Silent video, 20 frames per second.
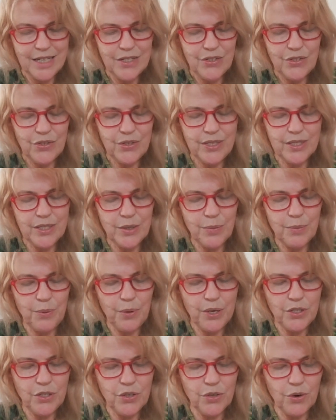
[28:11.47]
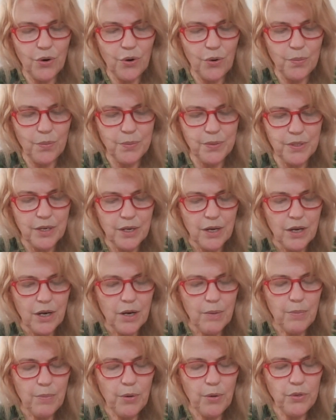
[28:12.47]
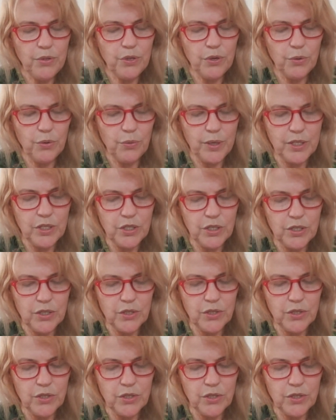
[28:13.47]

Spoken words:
to disappoint your hopes, oppose your wishes,